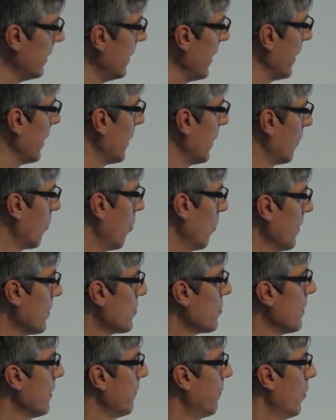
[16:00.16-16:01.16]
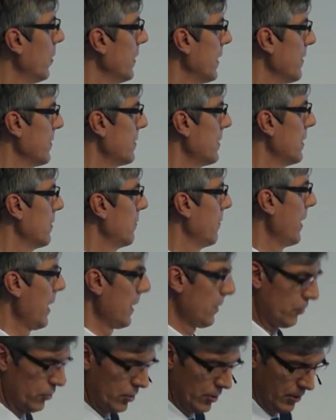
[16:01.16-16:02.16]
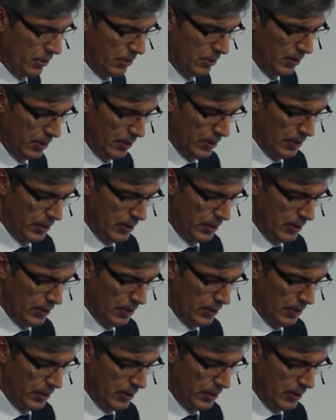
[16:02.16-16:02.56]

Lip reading: their collision avoidance and reaction